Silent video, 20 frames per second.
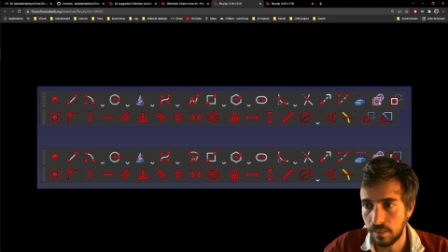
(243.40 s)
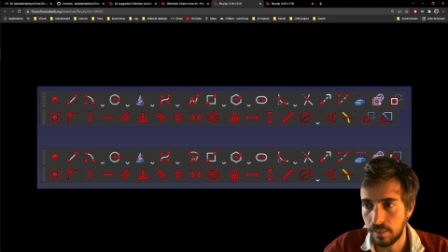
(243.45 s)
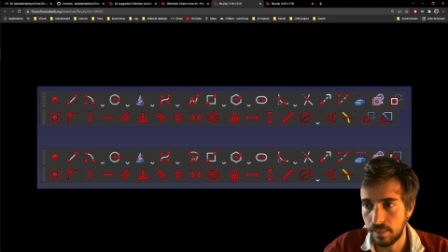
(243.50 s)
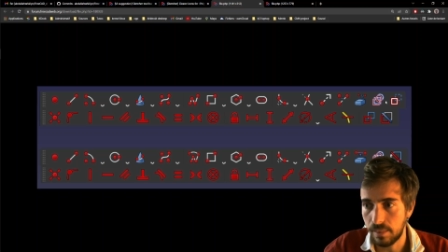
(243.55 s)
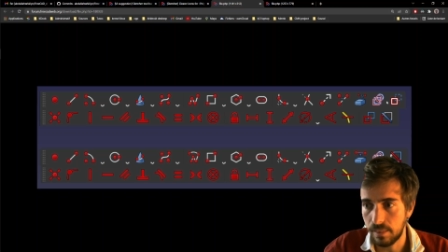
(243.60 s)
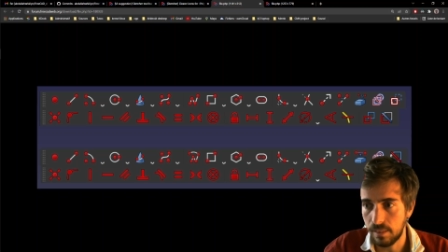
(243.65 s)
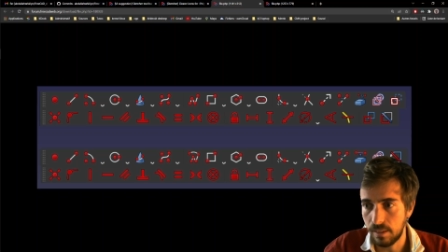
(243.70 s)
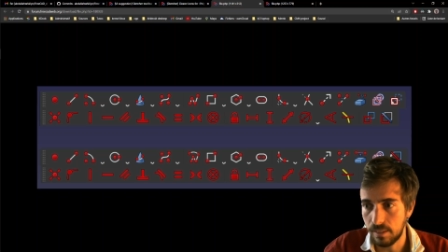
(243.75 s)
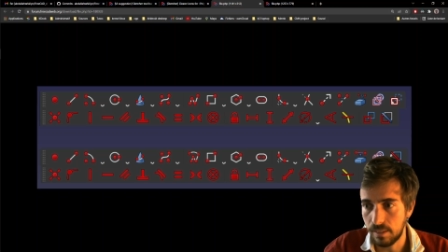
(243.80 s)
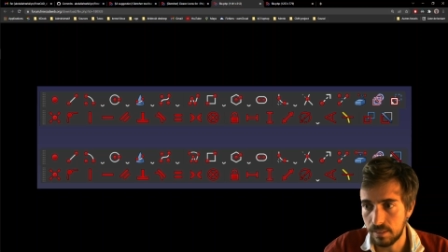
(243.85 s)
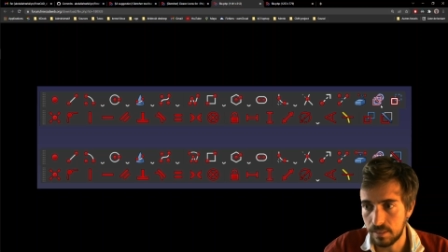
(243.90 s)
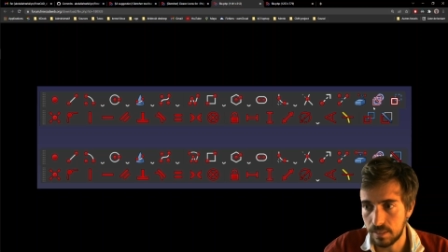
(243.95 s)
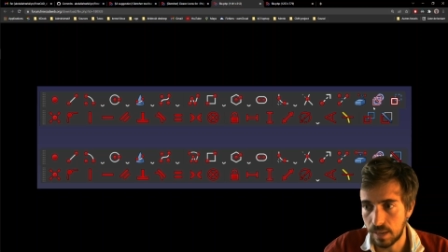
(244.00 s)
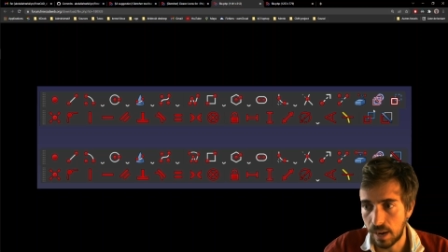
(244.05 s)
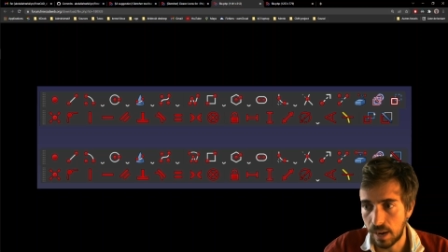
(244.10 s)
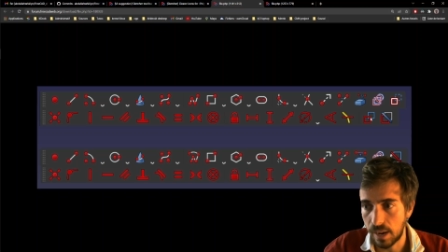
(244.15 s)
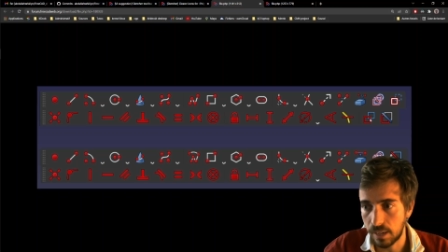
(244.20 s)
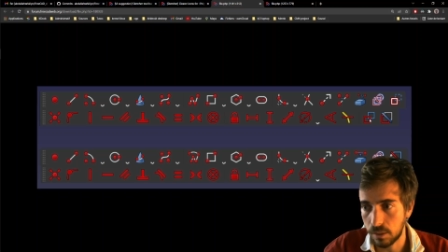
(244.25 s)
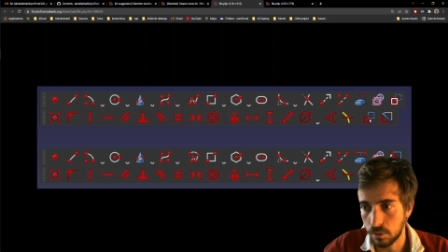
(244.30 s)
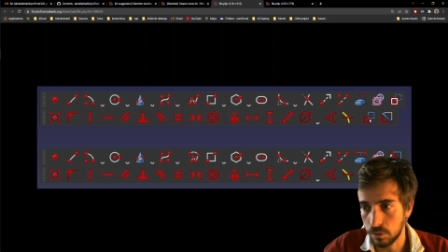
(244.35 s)
these
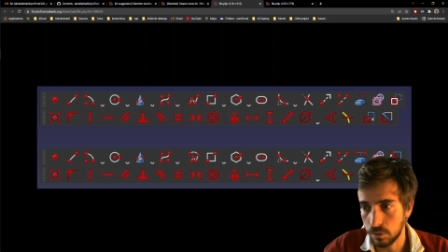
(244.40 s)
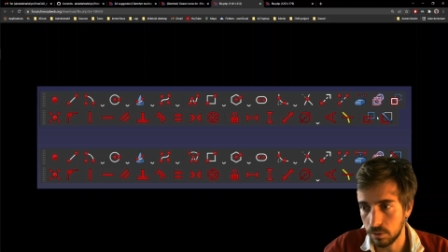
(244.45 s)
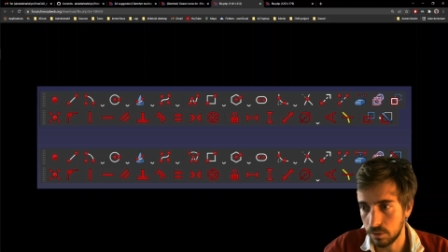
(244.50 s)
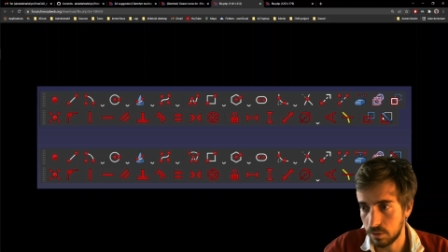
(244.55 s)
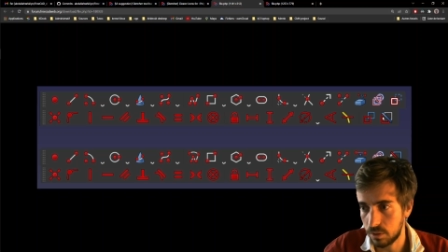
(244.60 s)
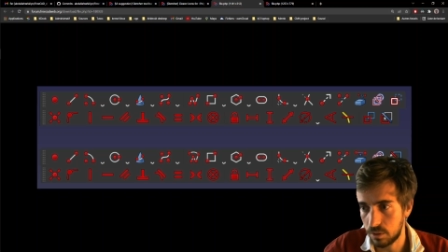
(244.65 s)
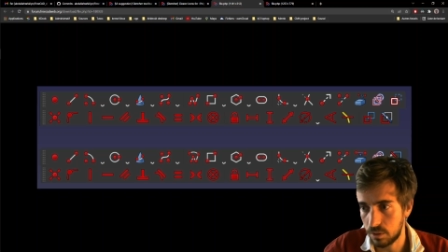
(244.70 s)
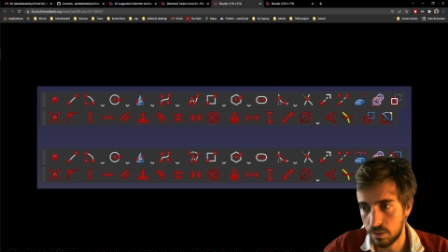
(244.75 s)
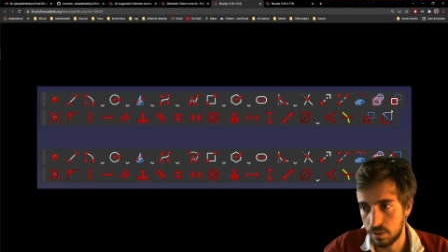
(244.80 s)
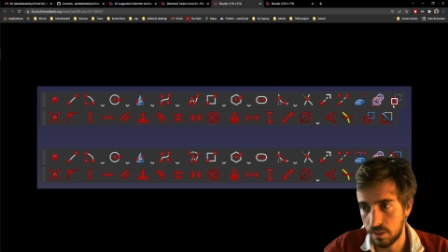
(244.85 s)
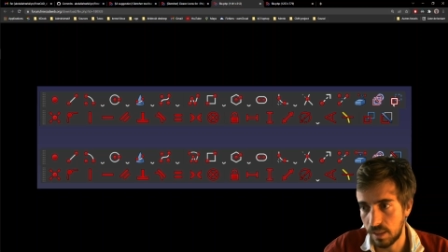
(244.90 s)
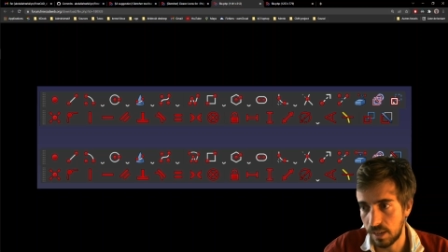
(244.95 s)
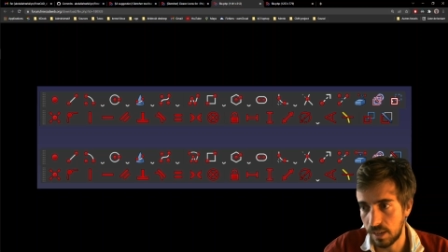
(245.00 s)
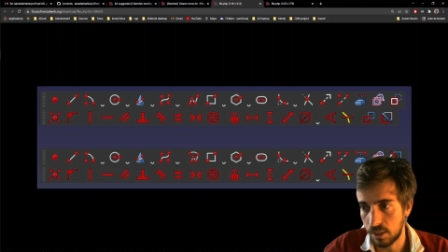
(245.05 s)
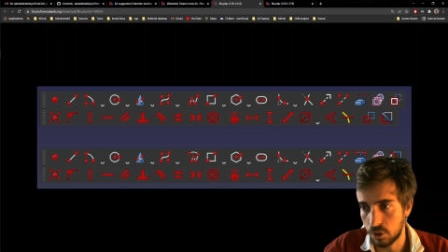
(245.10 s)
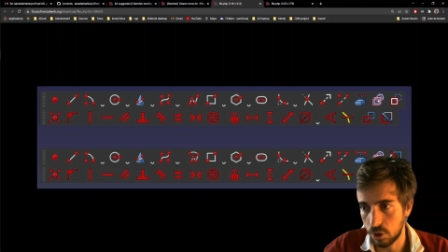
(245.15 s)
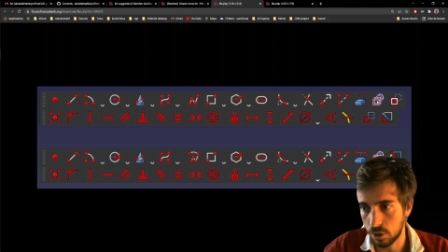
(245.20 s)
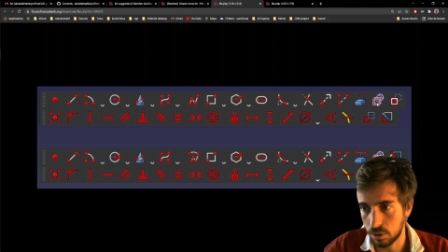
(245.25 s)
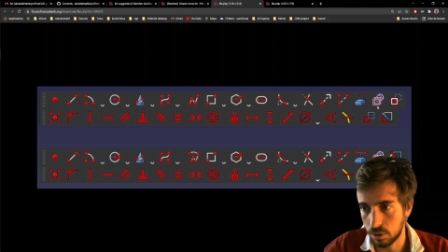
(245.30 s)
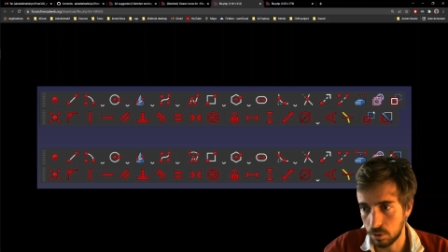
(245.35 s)
icons they
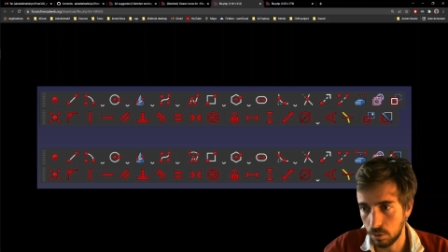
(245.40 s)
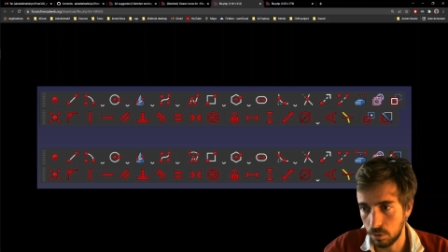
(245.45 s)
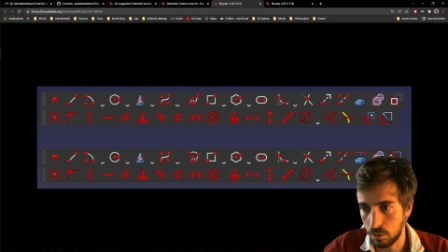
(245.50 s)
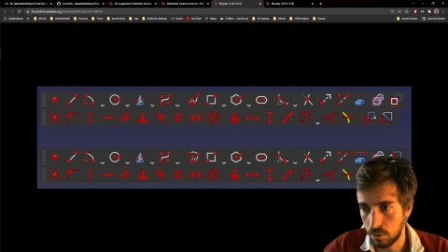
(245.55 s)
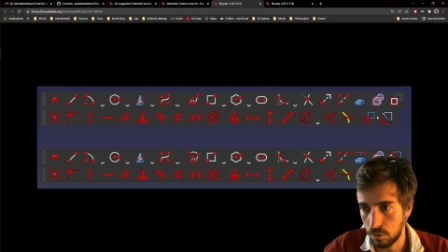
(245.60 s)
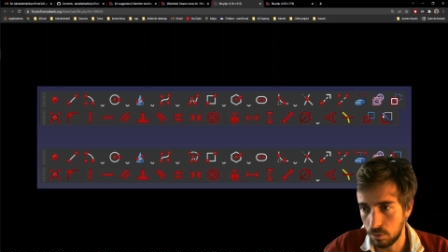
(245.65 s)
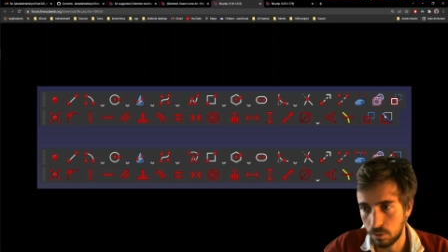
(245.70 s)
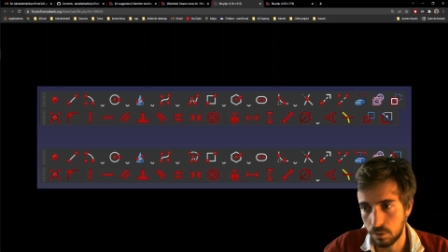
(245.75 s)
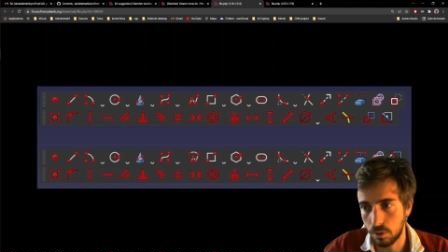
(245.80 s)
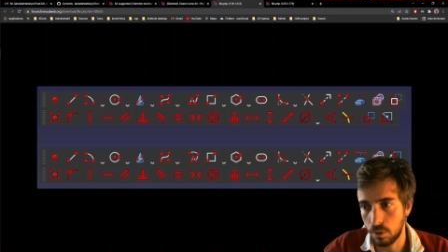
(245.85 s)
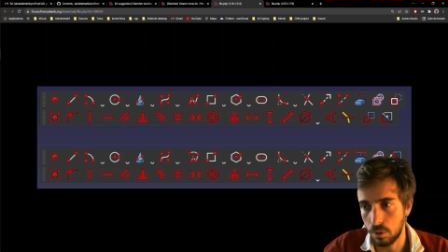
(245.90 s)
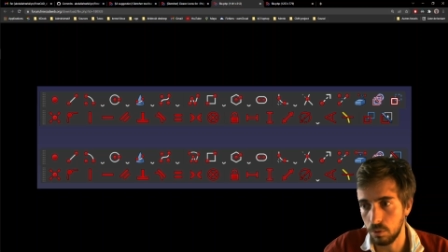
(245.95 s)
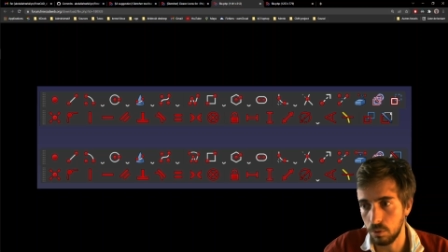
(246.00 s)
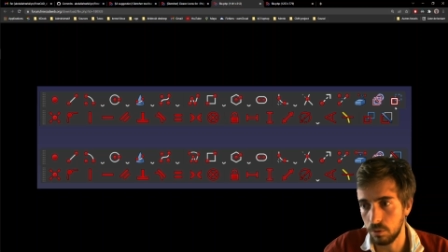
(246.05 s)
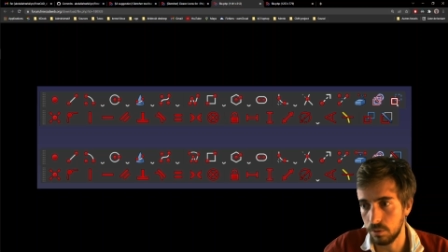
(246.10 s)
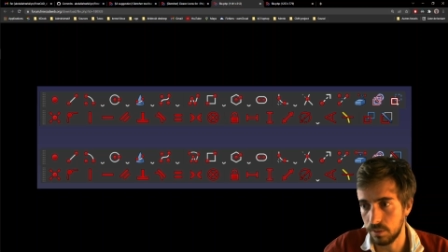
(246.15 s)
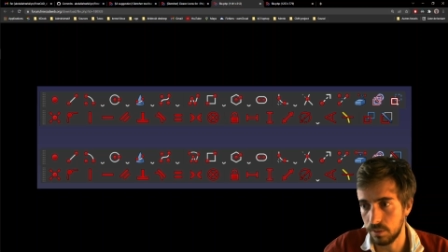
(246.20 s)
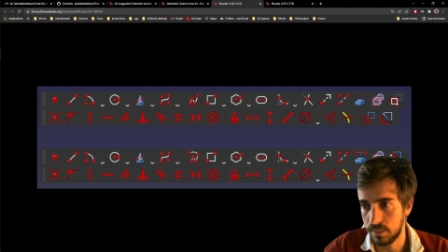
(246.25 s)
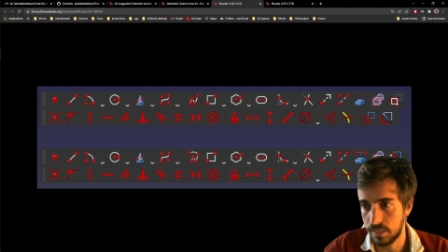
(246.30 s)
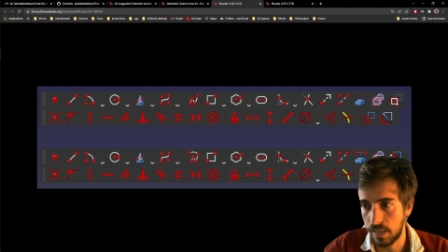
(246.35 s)
just look all
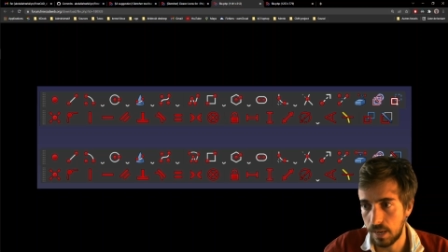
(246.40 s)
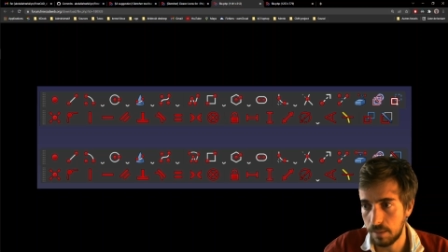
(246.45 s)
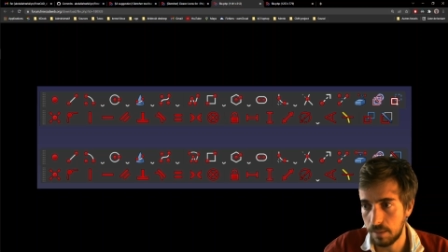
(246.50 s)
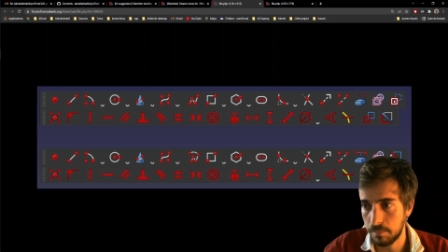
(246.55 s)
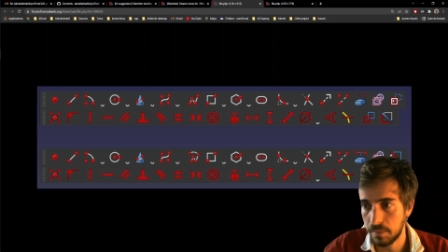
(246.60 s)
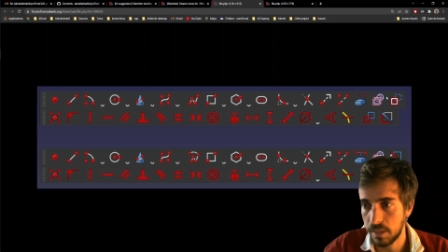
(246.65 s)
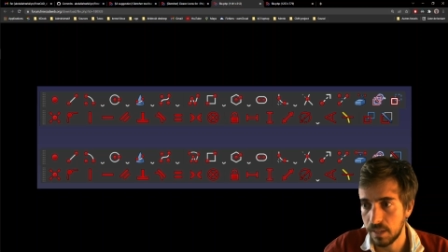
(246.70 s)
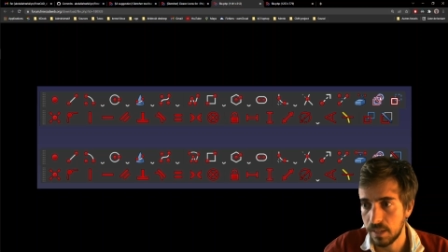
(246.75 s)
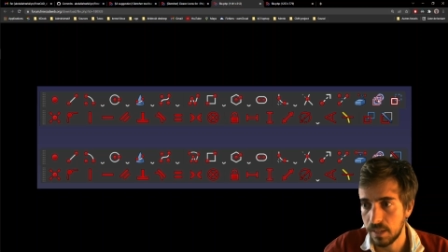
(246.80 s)
the same